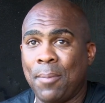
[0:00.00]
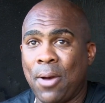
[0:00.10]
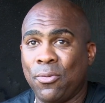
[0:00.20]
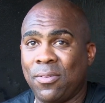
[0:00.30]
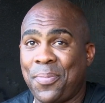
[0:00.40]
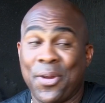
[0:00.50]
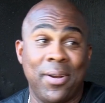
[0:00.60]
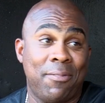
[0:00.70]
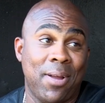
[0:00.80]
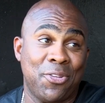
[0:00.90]
I was the
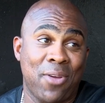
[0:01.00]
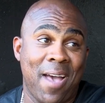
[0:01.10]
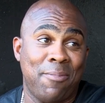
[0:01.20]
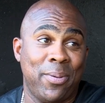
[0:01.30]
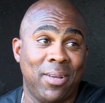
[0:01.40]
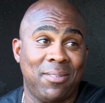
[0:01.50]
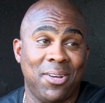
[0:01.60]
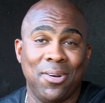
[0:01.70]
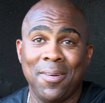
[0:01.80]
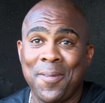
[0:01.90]
30th round draft pick,
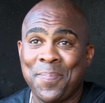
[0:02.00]
so